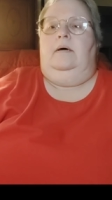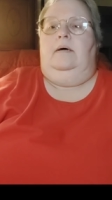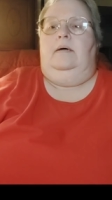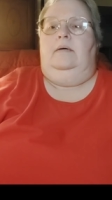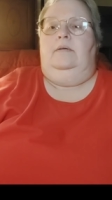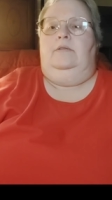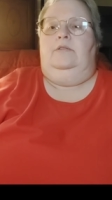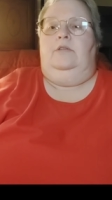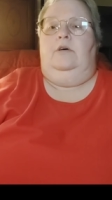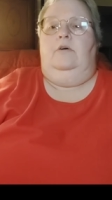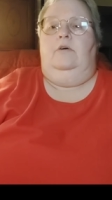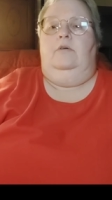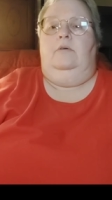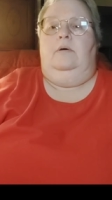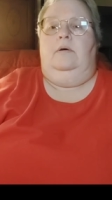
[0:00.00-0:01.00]
So,
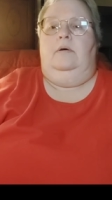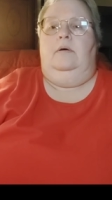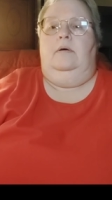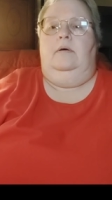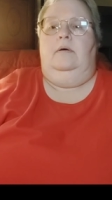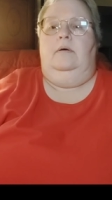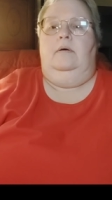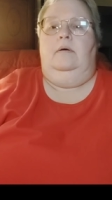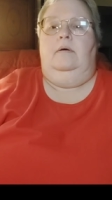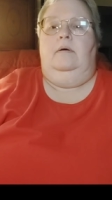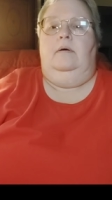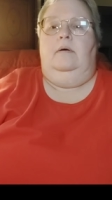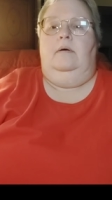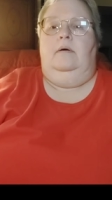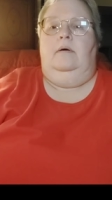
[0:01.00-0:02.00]

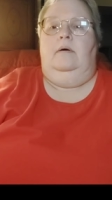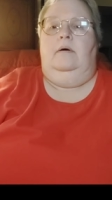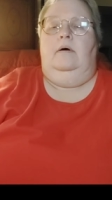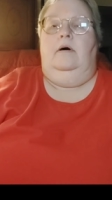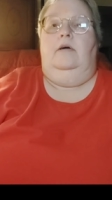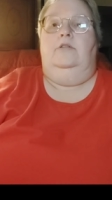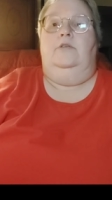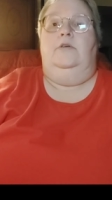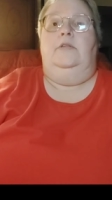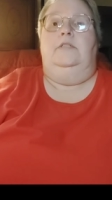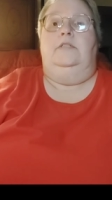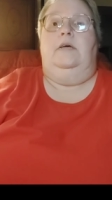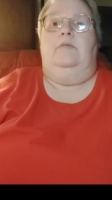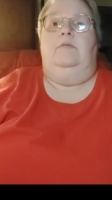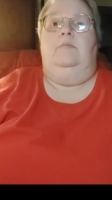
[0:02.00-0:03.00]
during the summer
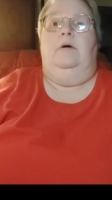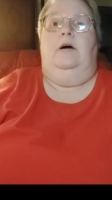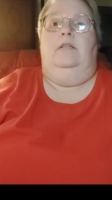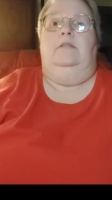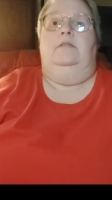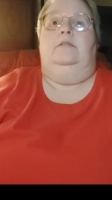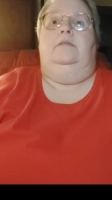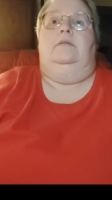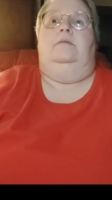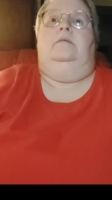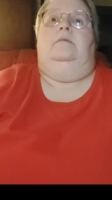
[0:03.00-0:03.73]
months,